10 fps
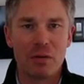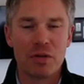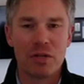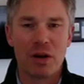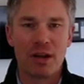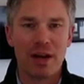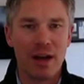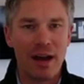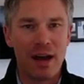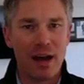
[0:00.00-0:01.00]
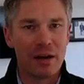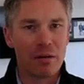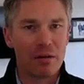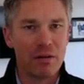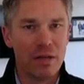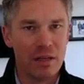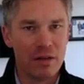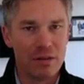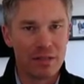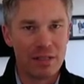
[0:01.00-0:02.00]
We're starting at a higher
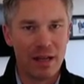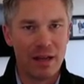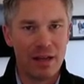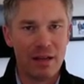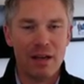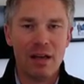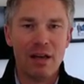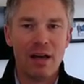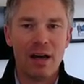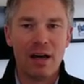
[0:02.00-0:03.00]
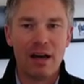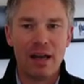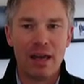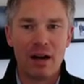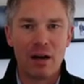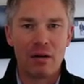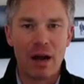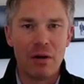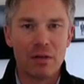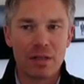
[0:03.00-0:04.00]
yield today, and our
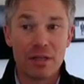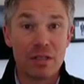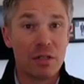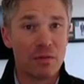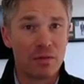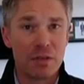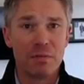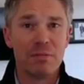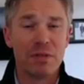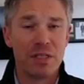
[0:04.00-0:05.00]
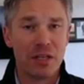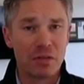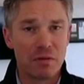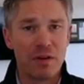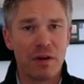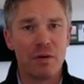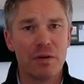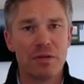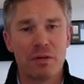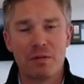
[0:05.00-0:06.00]
outlook is still for some potential Federal
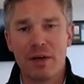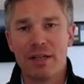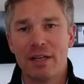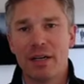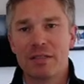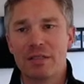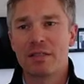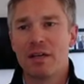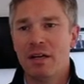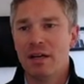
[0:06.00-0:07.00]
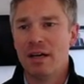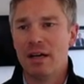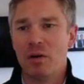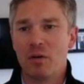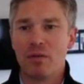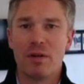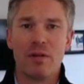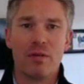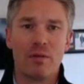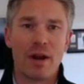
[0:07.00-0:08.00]
Reserve rate cuts over
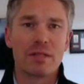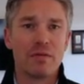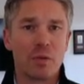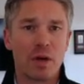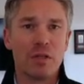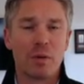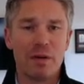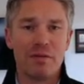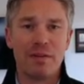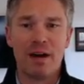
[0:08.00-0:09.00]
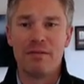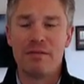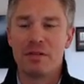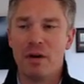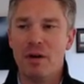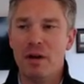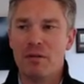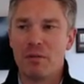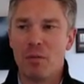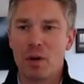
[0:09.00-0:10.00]
the rest of 2025. So
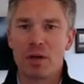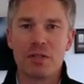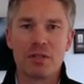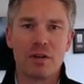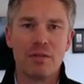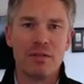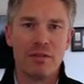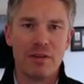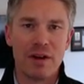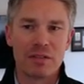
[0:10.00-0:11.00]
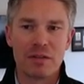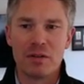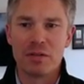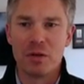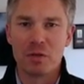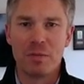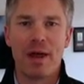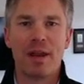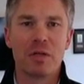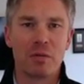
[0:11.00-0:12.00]
for more conservative investors, those
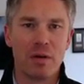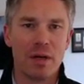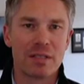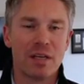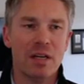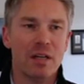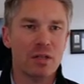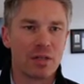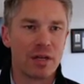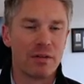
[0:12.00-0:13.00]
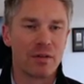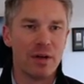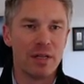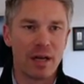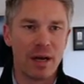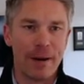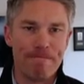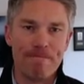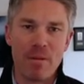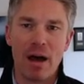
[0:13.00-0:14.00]
managing risk, looking for income,
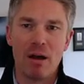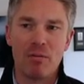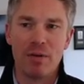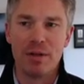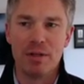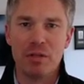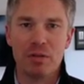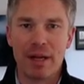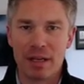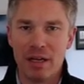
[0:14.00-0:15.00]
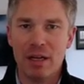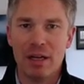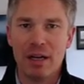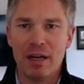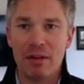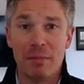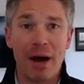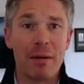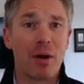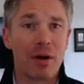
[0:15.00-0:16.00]
I really do like the
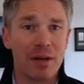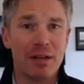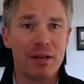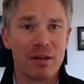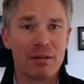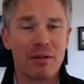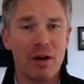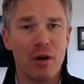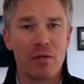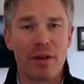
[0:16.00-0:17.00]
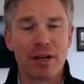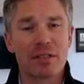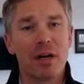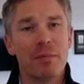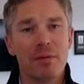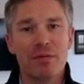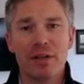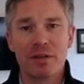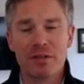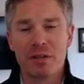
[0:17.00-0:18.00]
bond market here over the next couple of
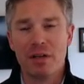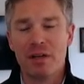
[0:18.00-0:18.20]
years.